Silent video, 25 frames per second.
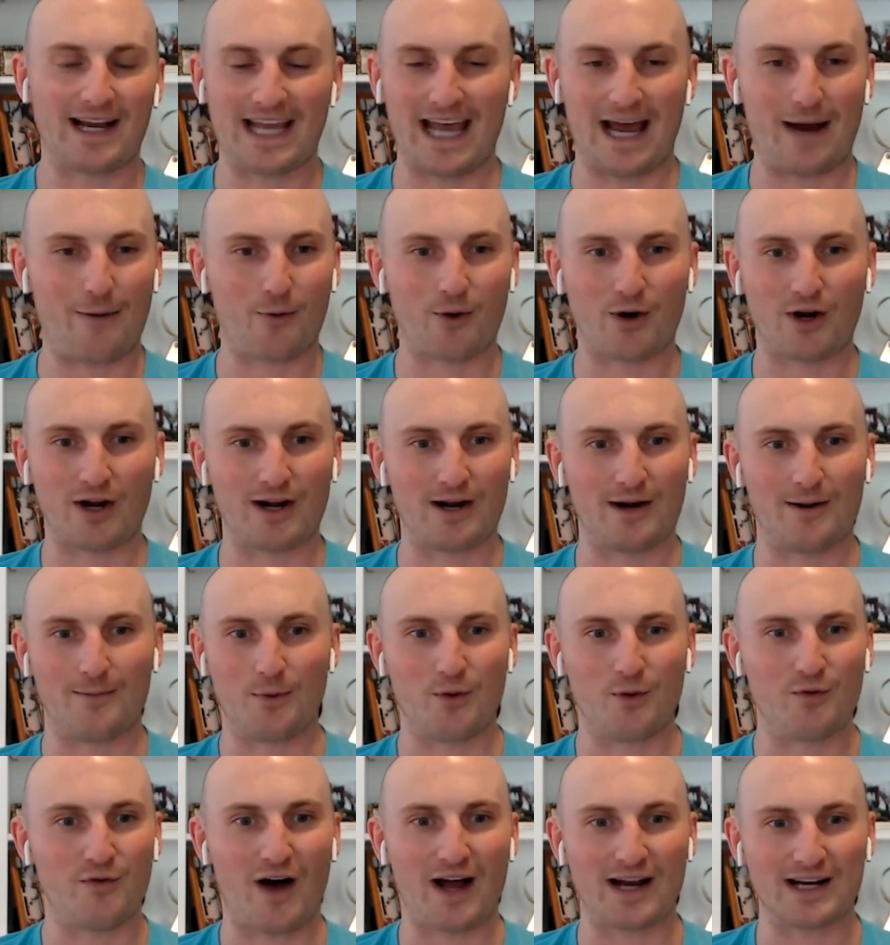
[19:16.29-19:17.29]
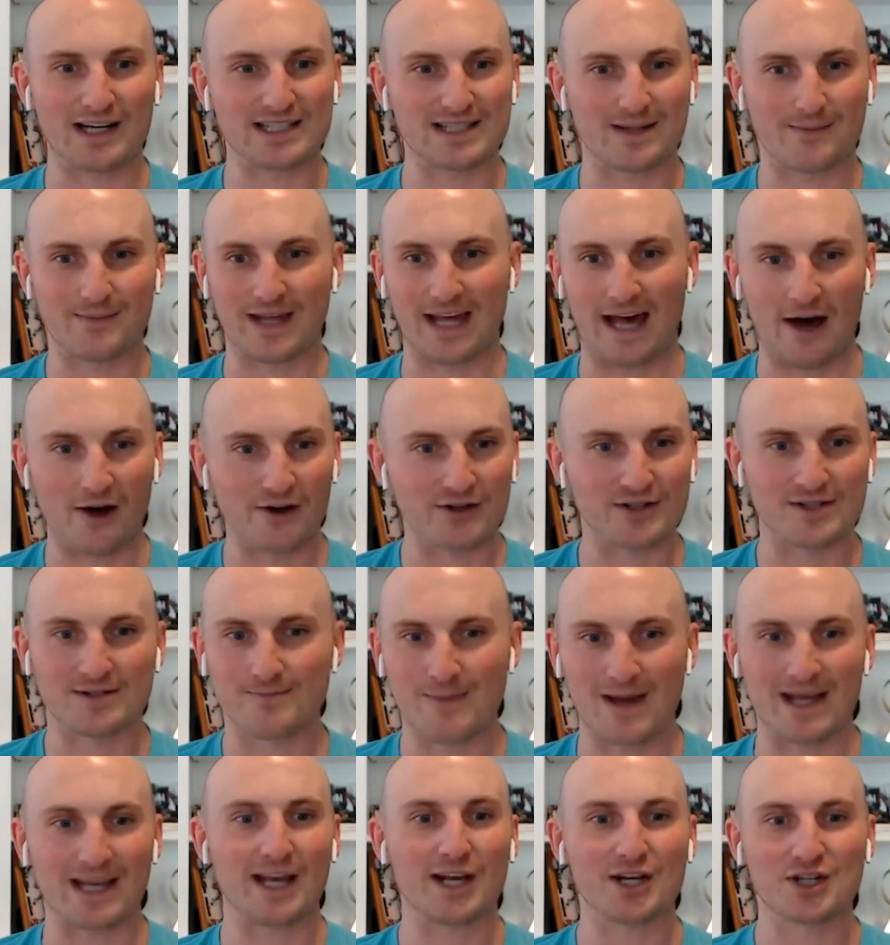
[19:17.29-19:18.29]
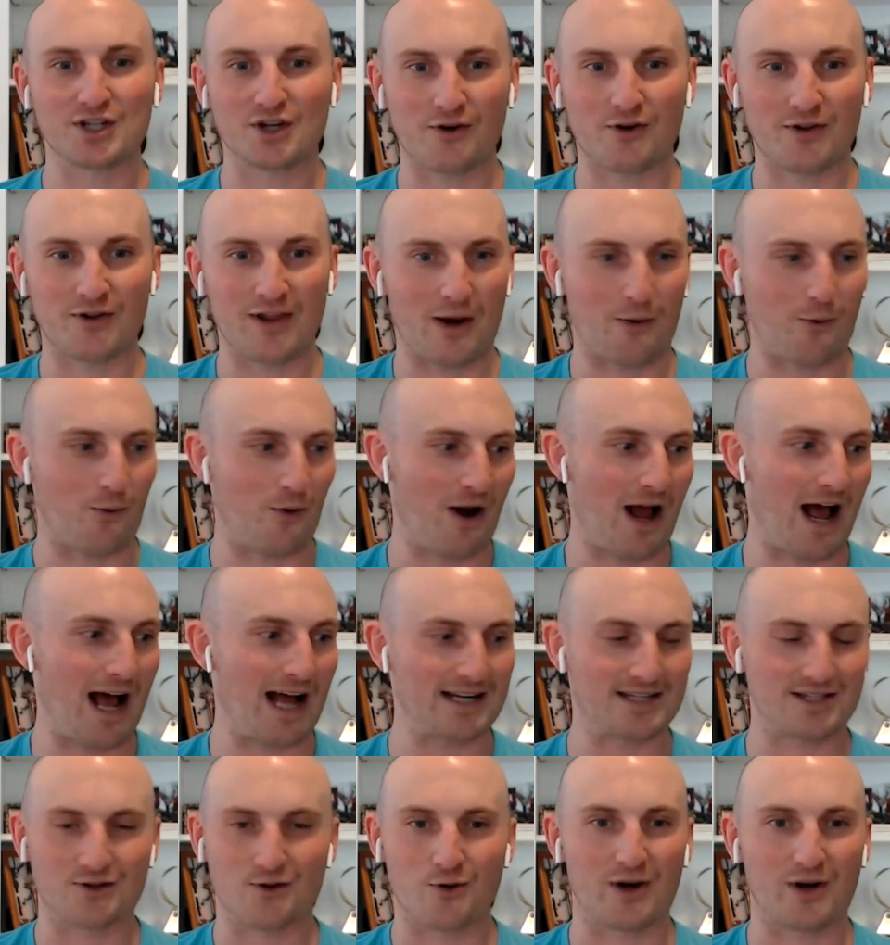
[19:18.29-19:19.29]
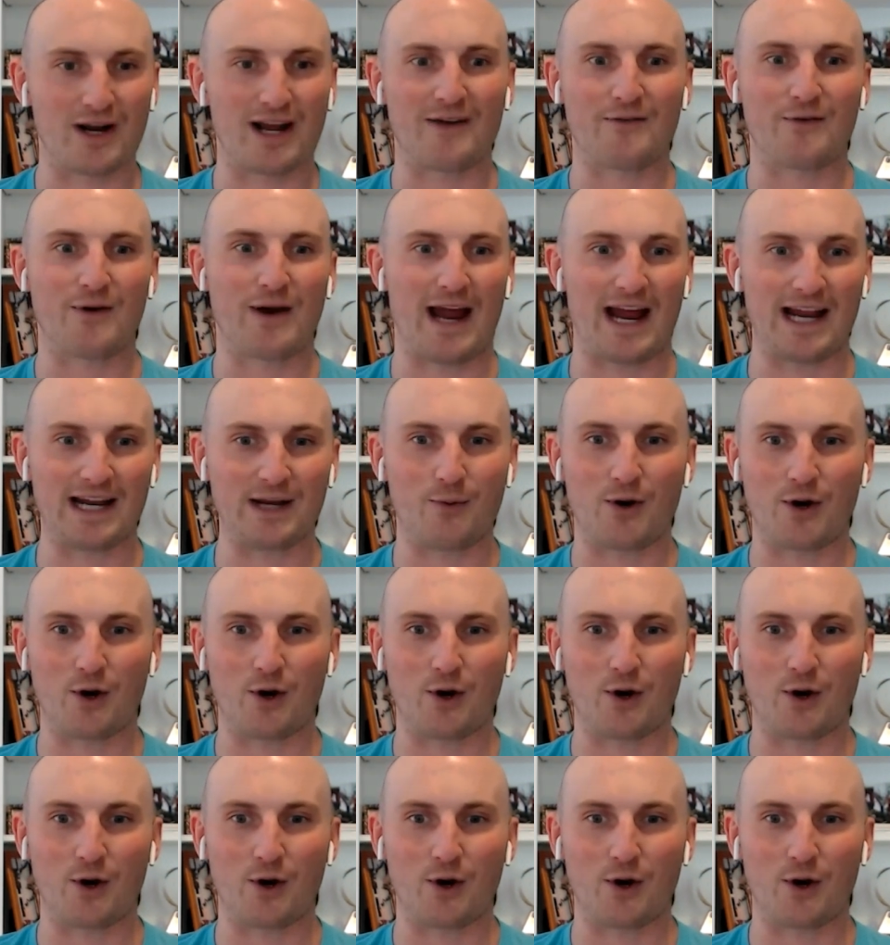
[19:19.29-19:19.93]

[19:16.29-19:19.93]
Again, we're going to move on to something else, making sure that we're not screwing every,